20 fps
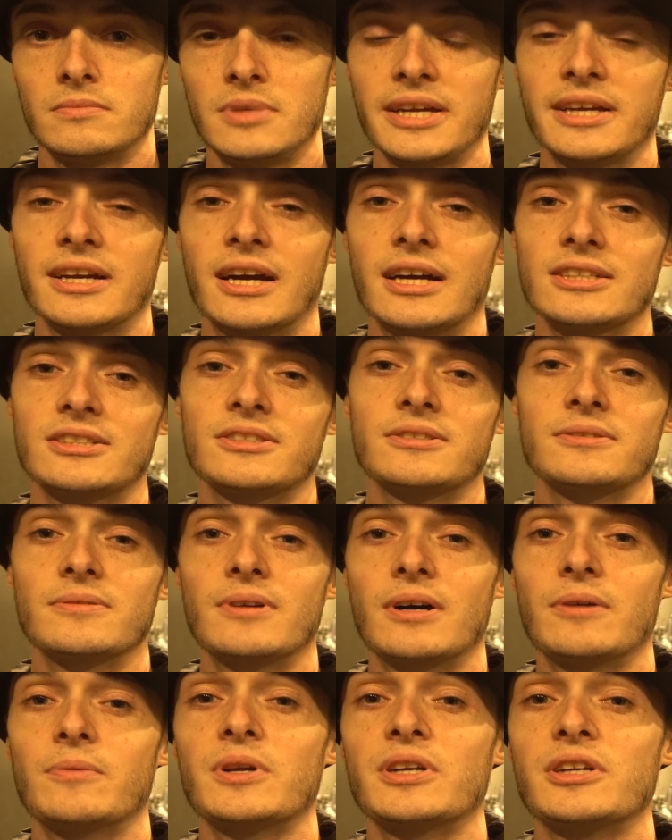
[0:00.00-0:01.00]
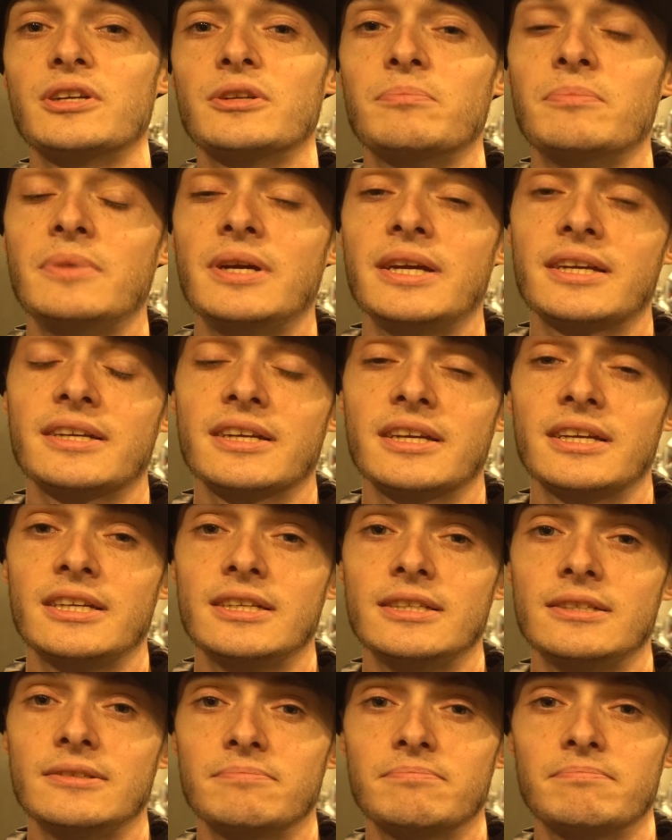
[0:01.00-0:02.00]
Hey guys, I wanted to make
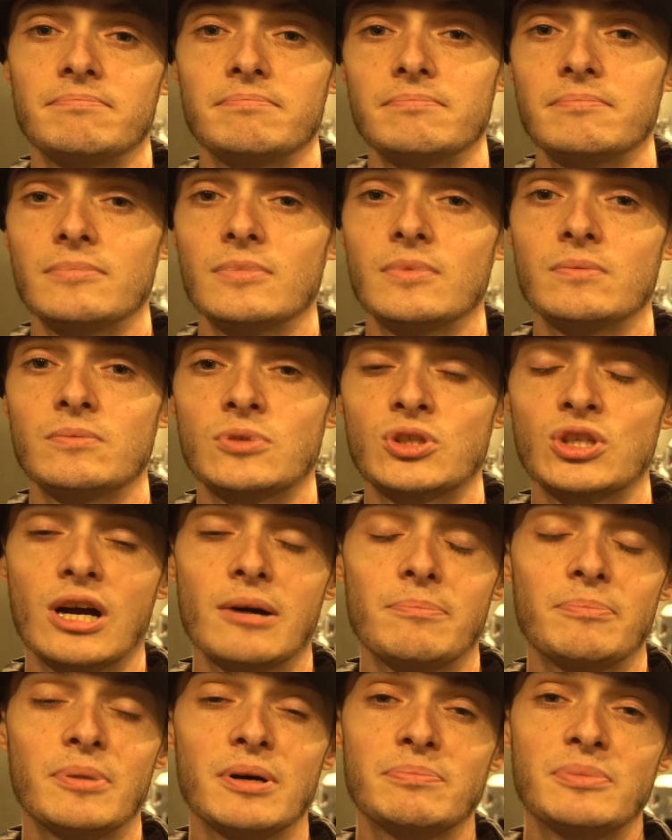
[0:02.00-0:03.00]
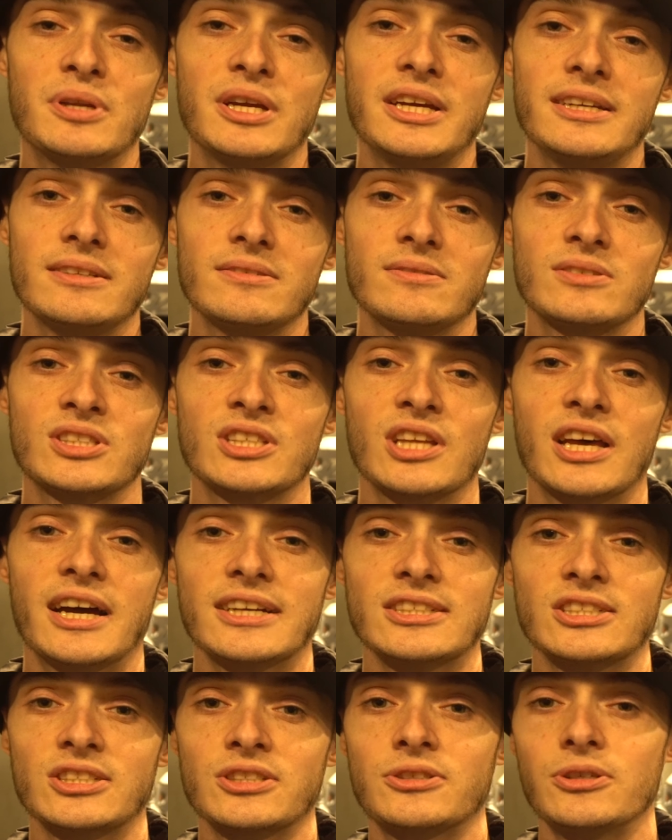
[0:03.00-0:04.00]
a shop update
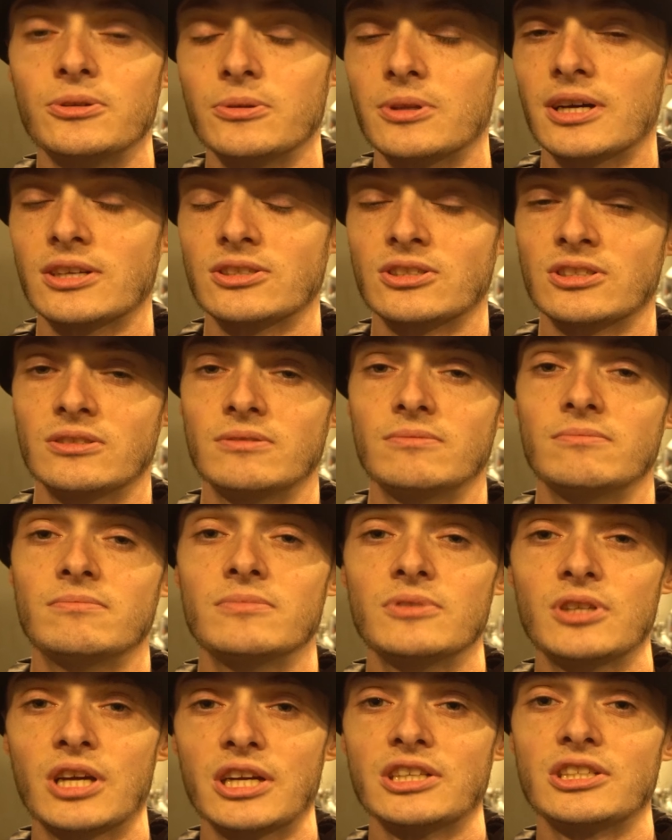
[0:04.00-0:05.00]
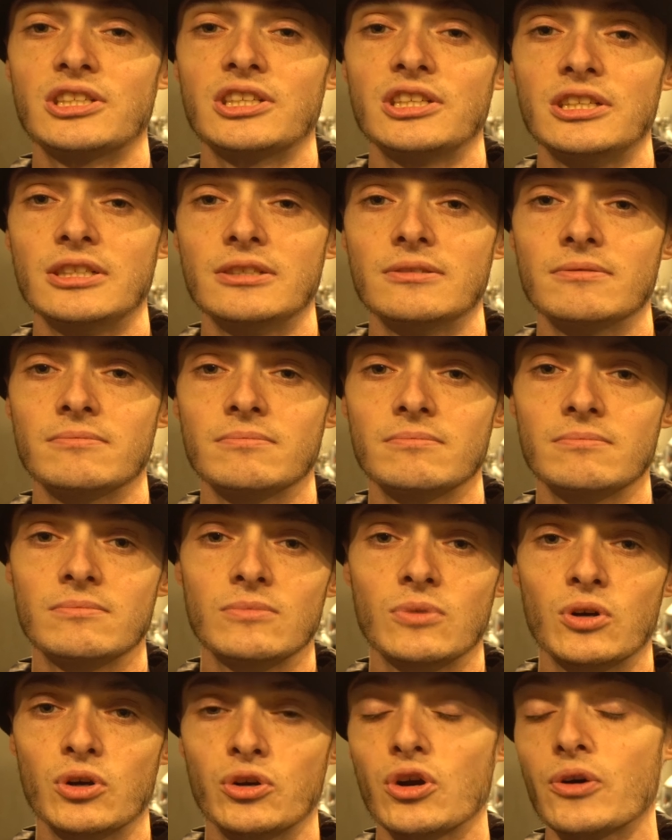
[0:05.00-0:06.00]
/ 2019
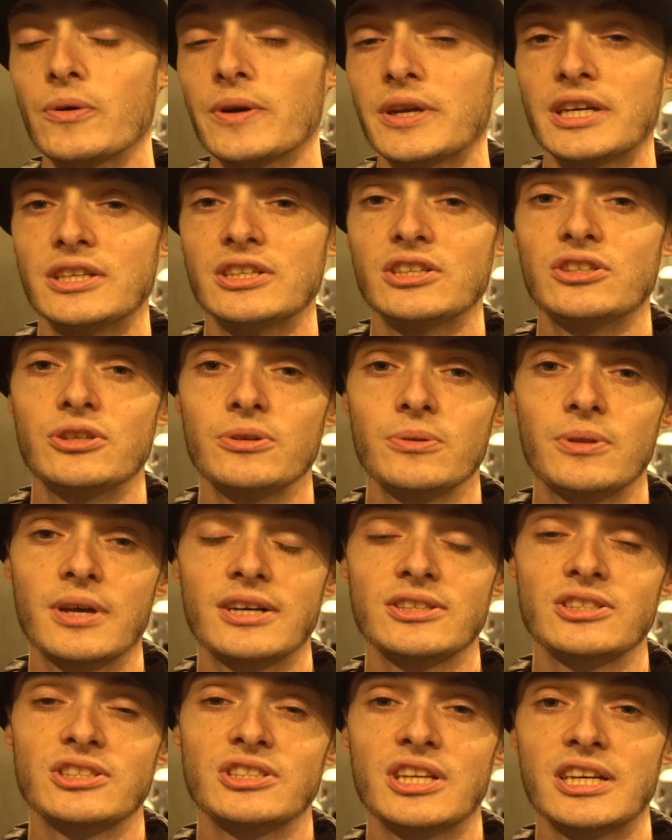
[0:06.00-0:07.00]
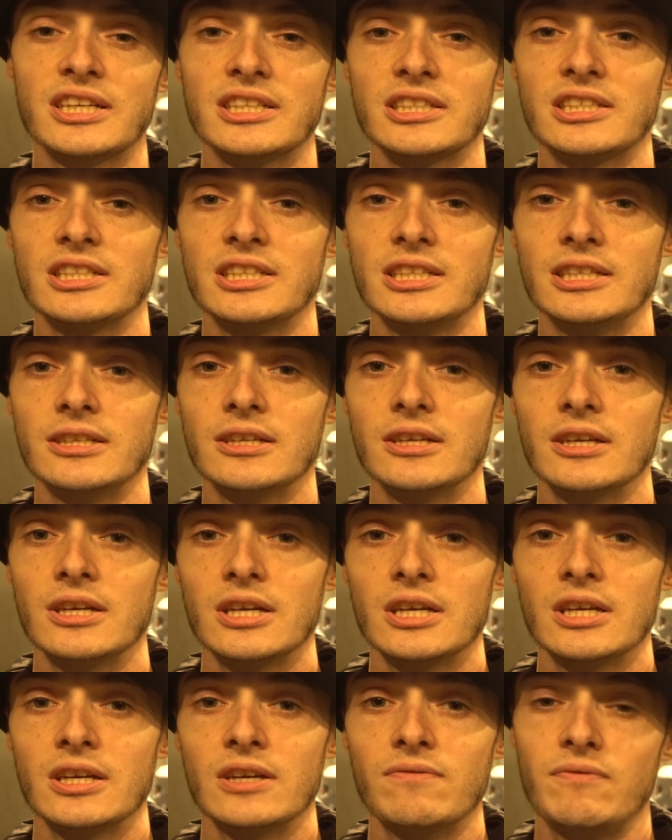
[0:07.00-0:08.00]
or going into 2019
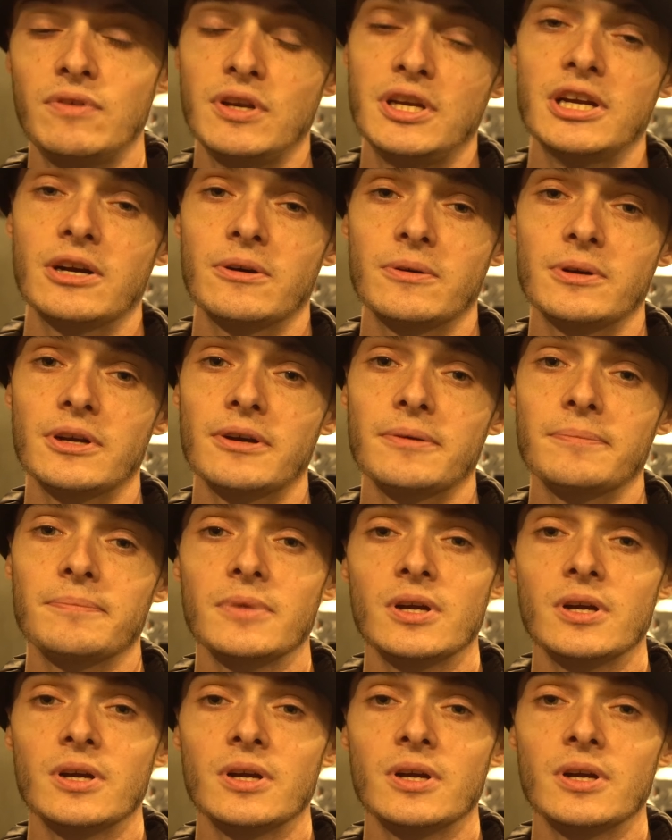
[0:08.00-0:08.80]
video here.